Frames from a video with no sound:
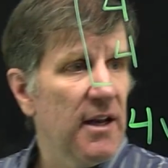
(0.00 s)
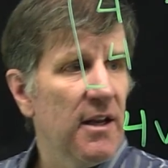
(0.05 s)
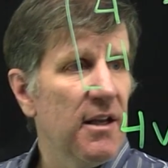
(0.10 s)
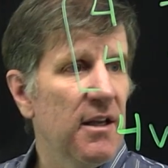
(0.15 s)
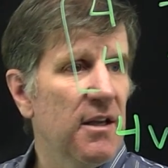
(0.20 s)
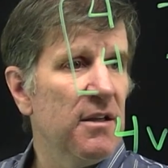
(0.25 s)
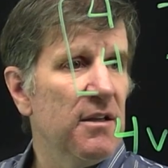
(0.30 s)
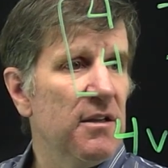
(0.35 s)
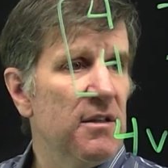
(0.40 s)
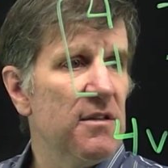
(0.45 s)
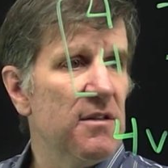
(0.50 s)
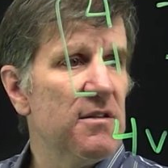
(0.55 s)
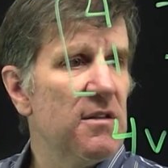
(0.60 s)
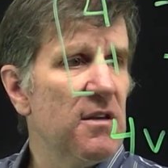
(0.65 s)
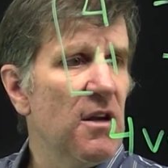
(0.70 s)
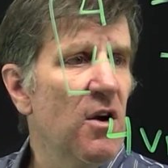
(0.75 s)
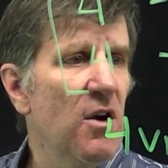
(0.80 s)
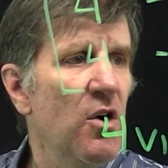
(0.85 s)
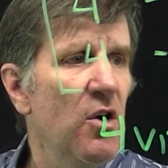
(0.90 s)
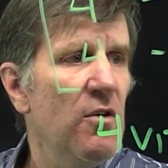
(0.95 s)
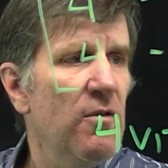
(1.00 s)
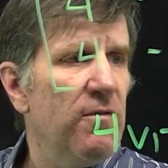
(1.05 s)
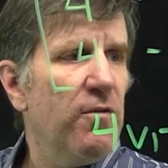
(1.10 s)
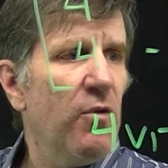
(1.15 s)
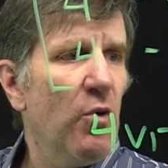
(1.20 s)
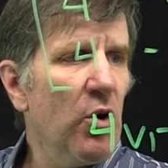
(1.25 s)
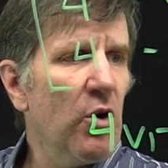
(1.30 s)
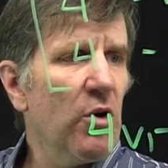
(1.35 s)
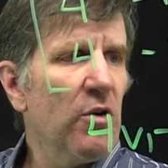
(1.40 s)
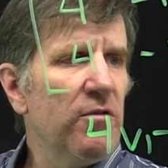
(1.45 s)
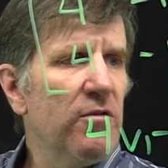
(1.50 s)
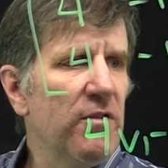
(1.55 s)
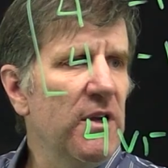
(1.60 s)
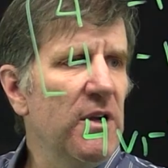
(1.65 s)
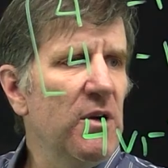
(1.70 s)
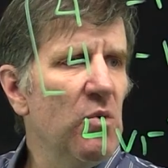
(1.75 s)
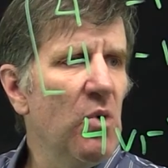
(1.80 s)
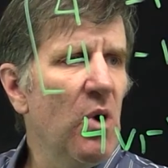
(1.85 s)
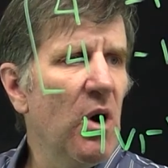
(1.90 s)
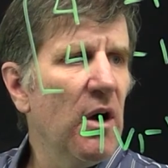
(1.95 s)
is
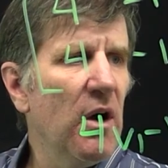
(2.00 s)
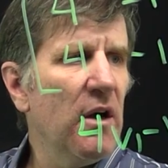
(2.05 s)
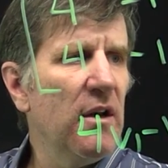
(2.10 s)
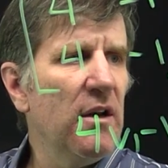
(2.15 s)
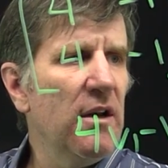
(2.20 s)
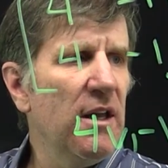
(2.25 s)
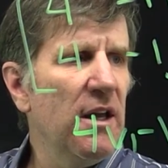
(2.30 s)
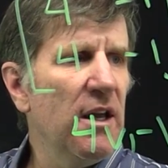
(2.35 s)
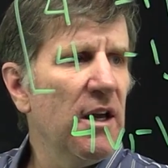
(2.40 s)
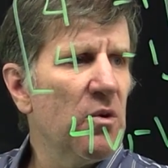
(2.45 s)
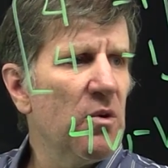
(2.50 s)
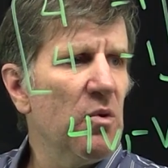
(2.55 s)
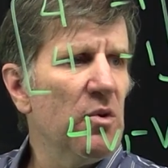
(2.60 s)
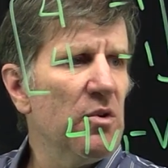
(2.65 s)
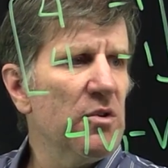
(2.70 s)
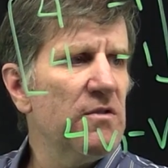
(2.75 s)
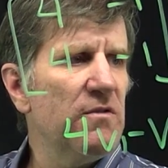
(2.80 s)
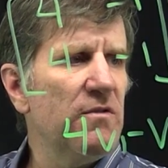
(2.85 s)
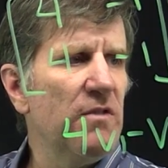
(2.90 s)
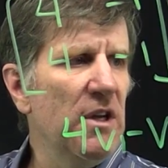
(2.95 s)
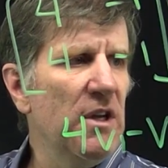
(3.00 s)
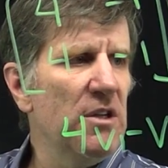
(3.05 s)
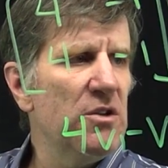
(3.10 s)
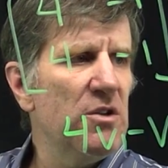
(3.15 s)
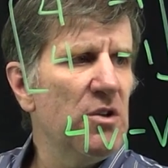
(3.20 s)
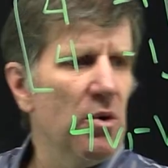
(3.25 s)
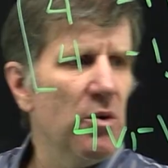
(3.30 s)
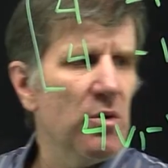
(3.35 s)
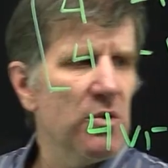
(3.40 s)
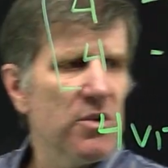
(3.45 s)
4v1 equals v2.